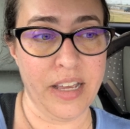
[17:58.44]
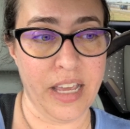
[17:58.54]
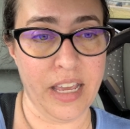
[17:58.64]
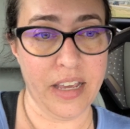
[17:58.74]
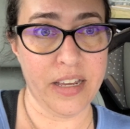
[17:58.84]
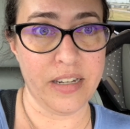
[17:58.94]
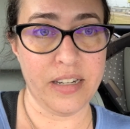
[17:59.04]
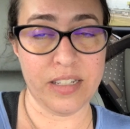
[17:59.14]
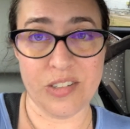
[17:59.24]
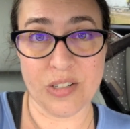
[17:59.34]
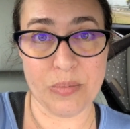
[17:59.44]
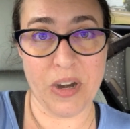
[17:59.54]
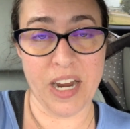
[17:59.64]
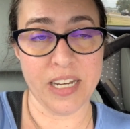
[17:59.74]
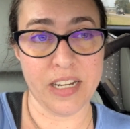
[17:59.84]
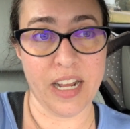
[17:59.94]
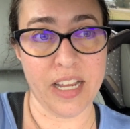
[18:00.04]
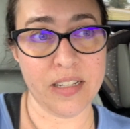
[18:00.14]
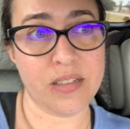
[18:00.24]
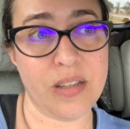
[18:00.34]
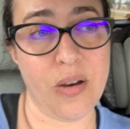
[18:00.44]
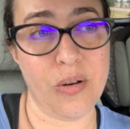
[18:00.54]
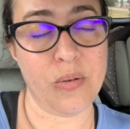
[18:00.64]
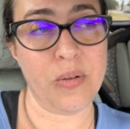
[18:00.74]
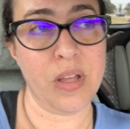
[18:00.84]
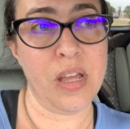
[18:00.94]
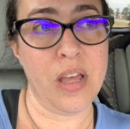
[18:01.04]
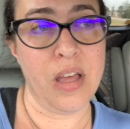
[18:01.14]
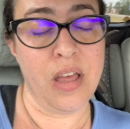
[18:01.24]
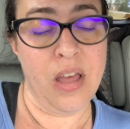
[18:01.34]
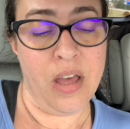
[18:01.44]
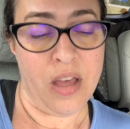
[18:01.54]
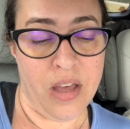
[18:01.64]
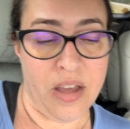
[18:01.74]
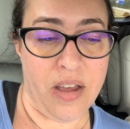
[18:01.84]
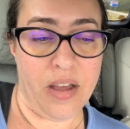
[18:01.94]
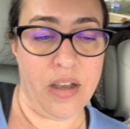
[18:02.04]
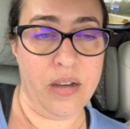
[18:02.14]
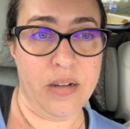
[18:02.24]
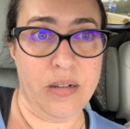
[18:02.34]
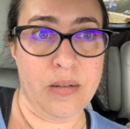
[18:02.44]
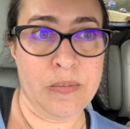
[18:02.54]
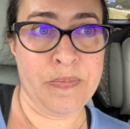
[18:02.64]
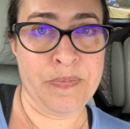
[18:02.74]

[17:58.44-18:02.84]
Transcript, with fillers: And it's just Brian and I. So, um,